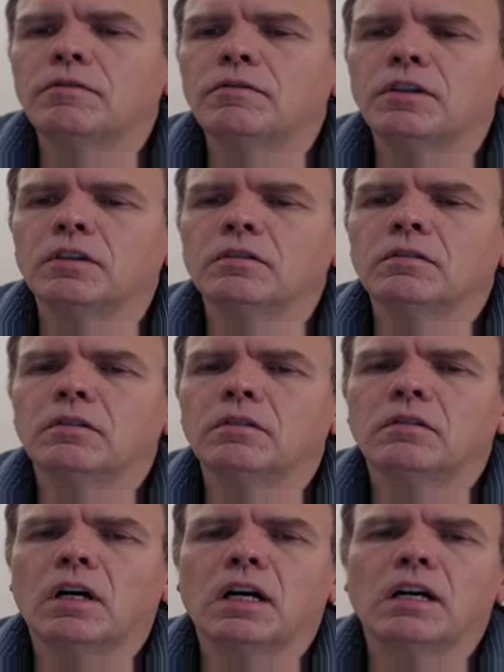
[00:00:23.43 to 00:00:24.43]
a feel
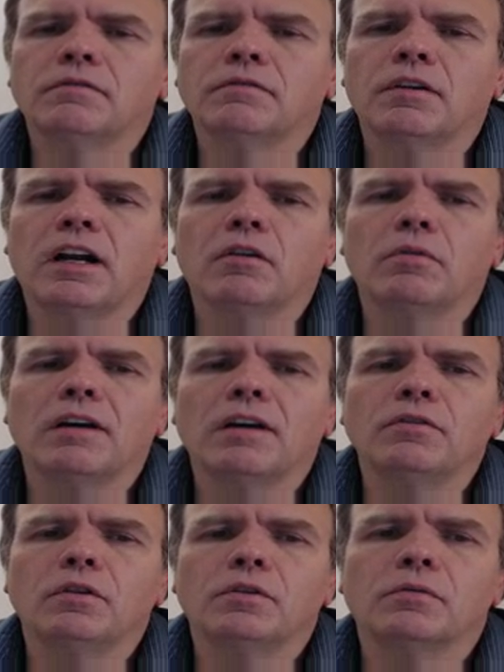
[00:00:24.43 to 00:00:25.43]
for how
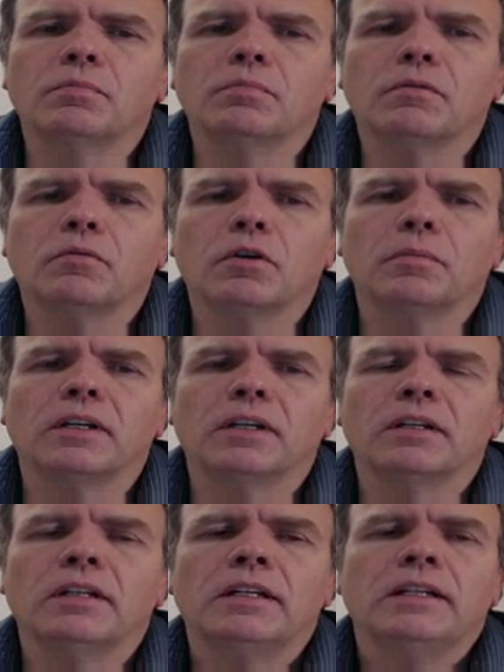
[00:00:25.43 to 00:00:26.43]
revenue is
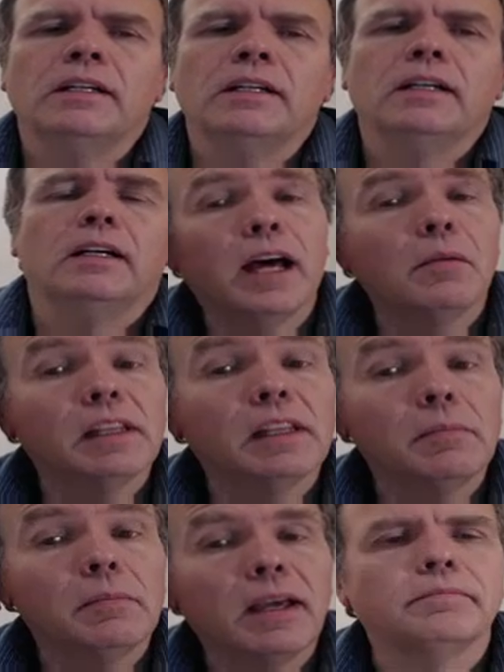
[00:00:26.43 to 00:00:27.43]
performing on a
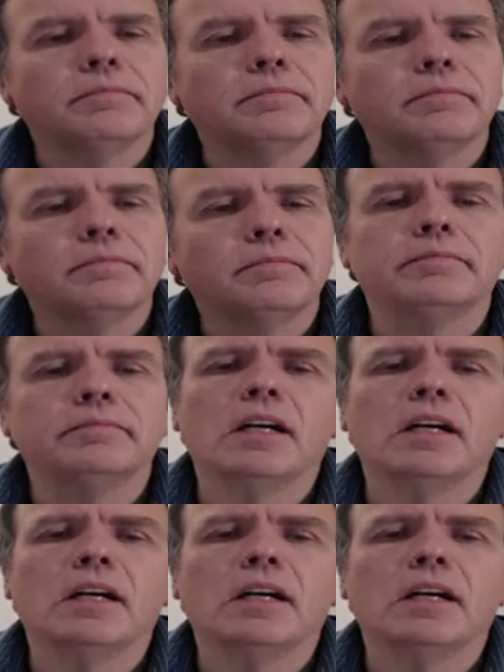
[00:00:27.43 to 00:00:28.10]
monthly basis.